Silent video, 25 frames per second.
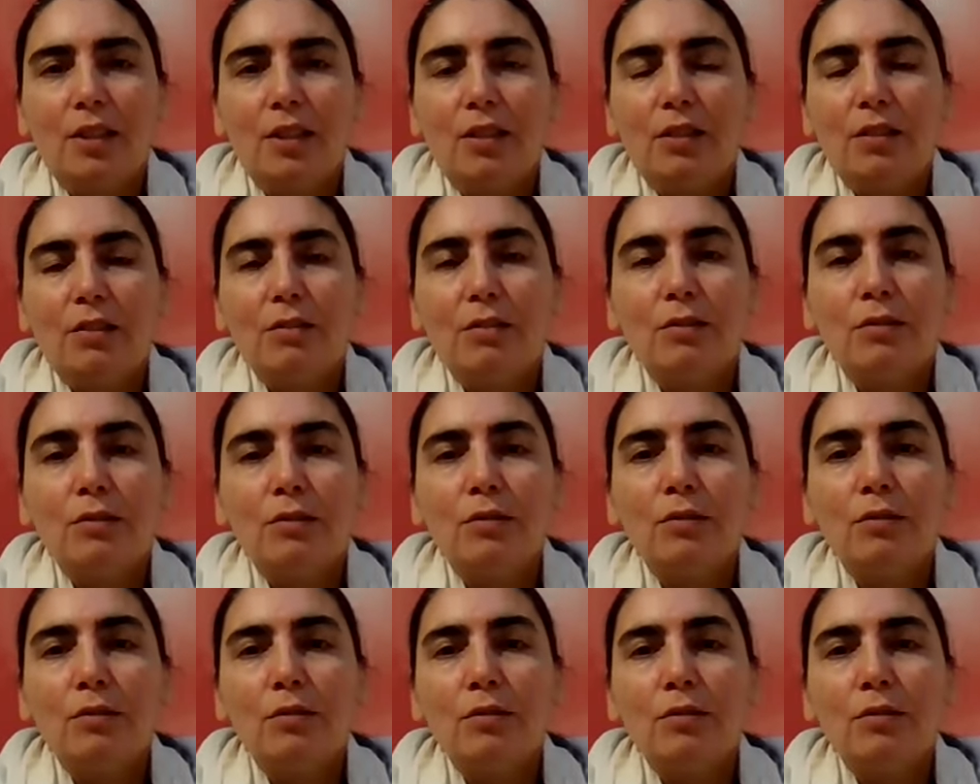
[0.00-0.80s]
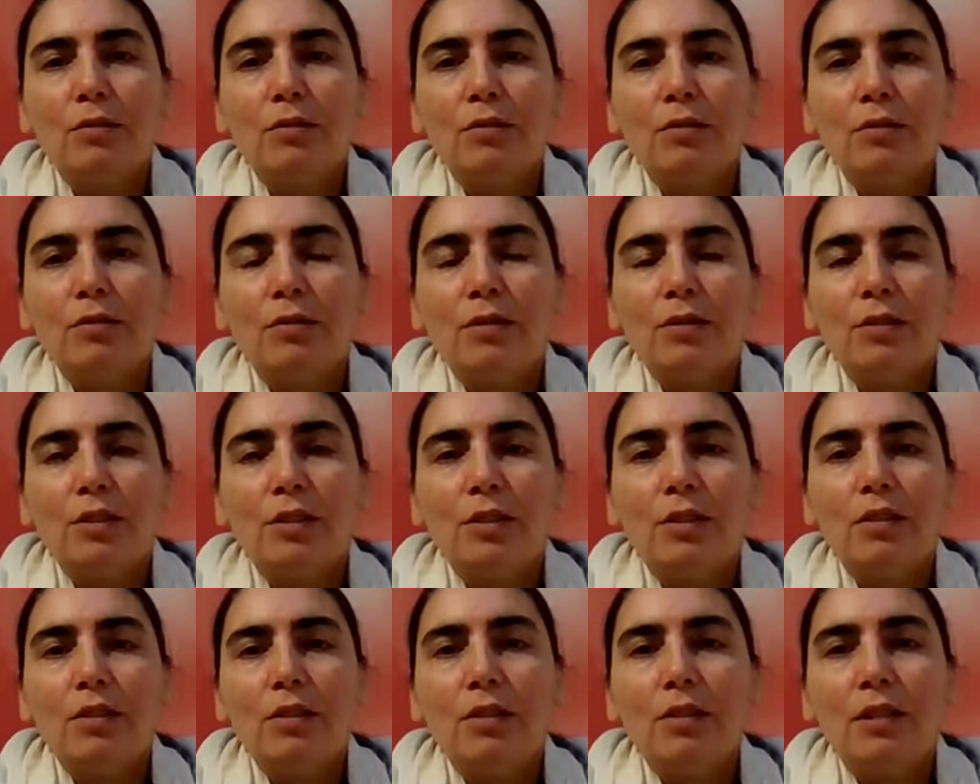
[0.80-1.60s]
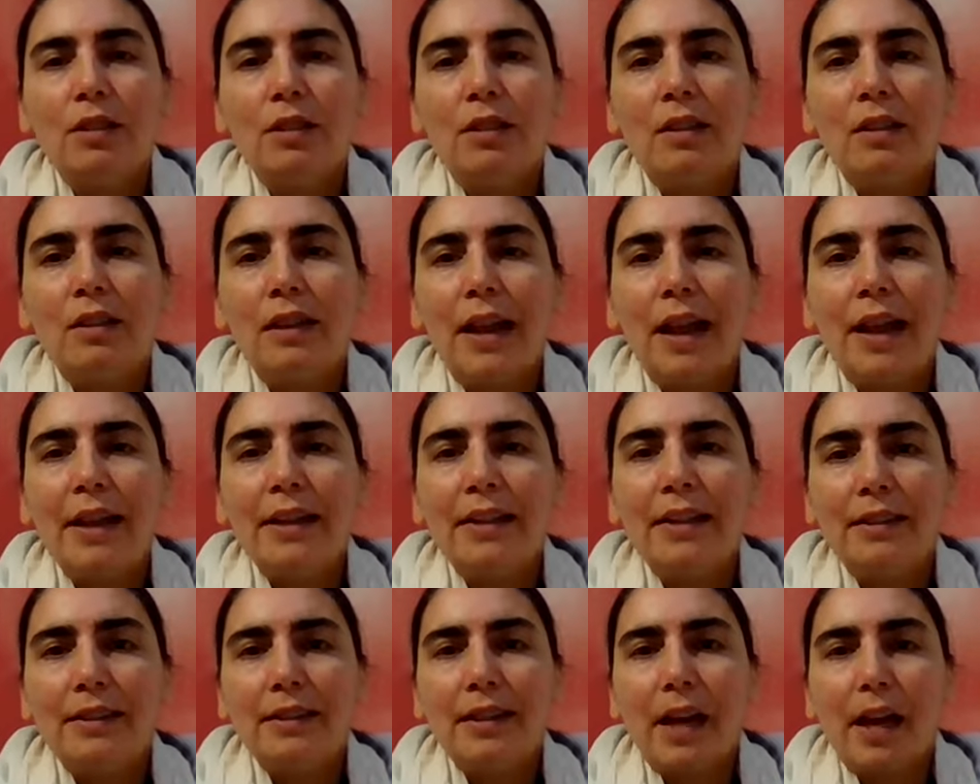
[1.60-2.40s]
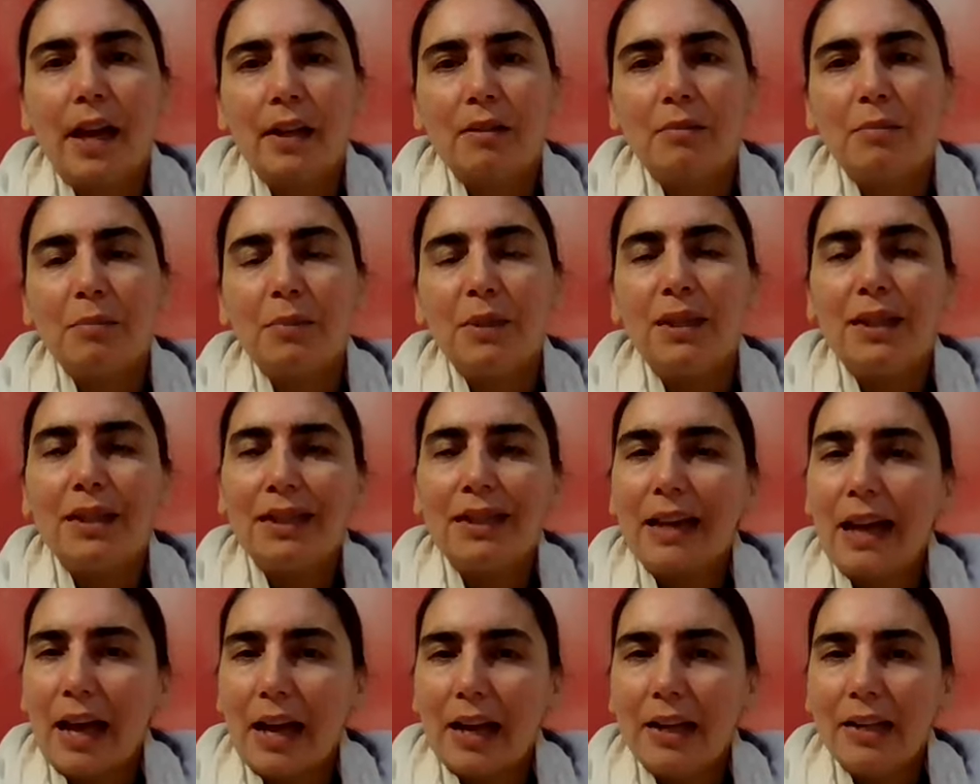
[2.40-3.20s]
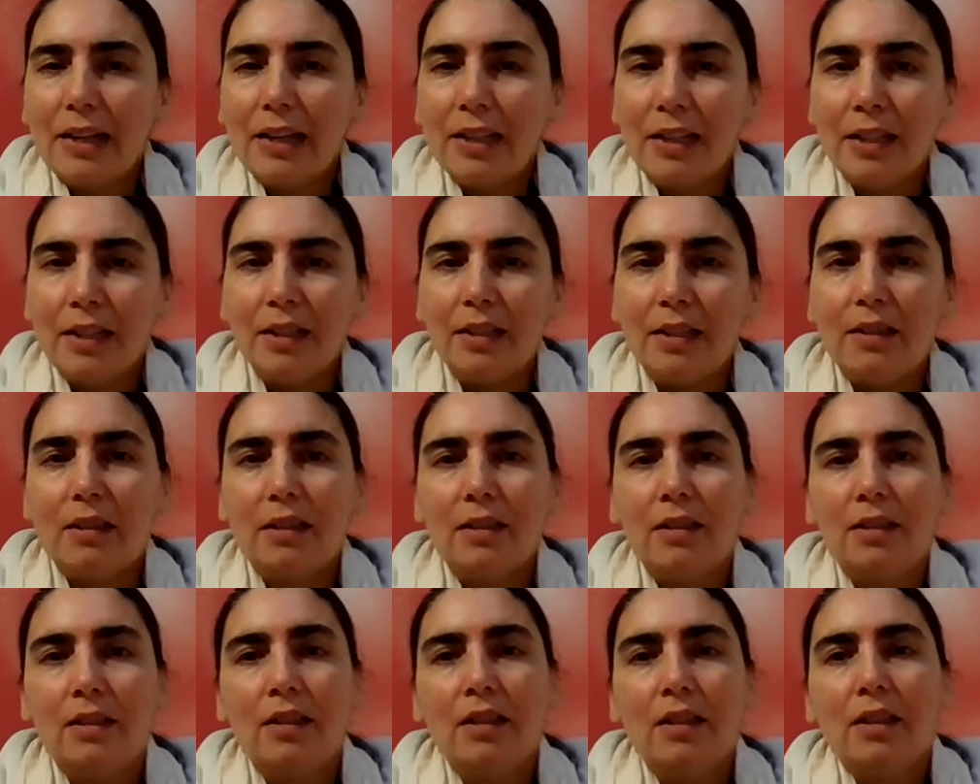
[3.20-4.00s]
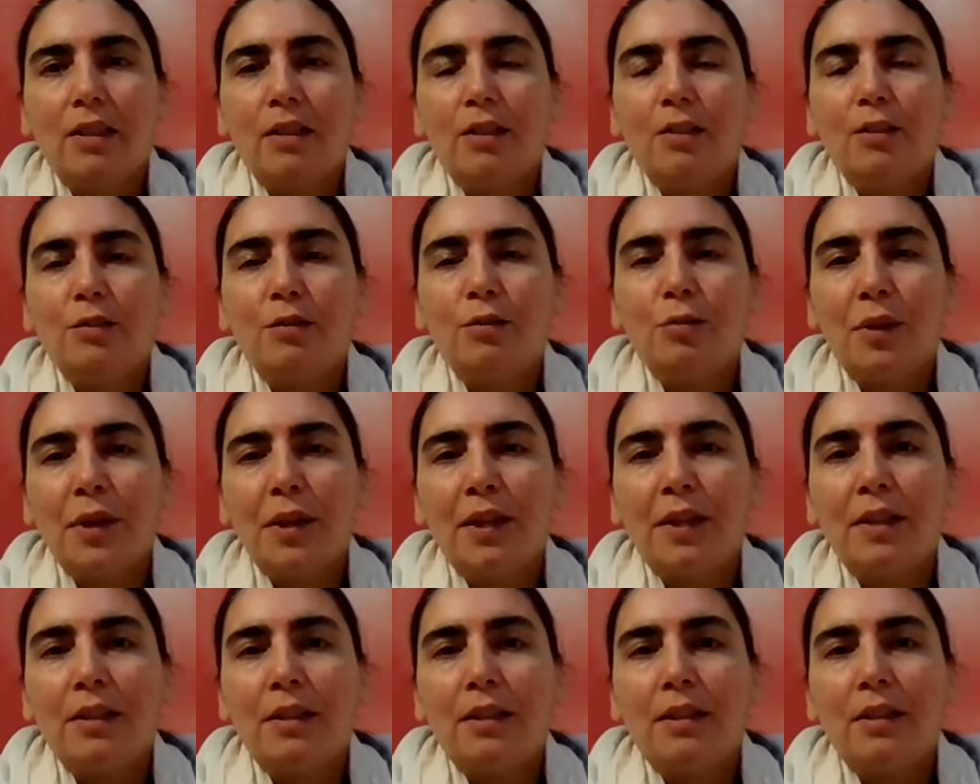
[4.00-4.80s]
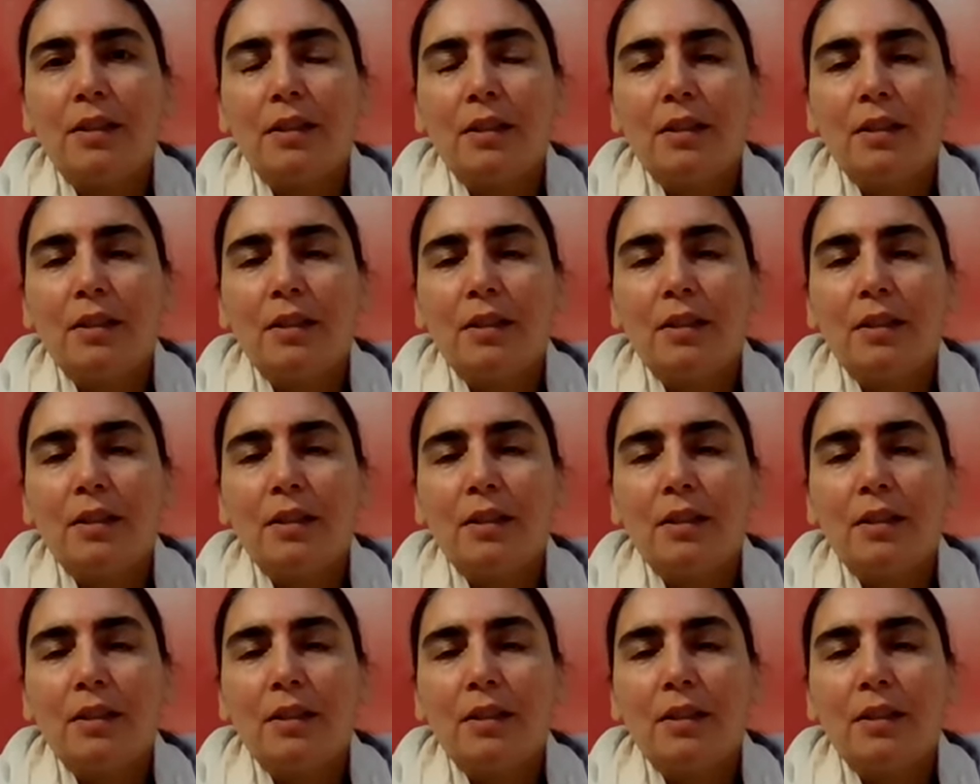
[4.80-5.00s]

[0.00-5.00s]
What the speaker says: to let that be carried with,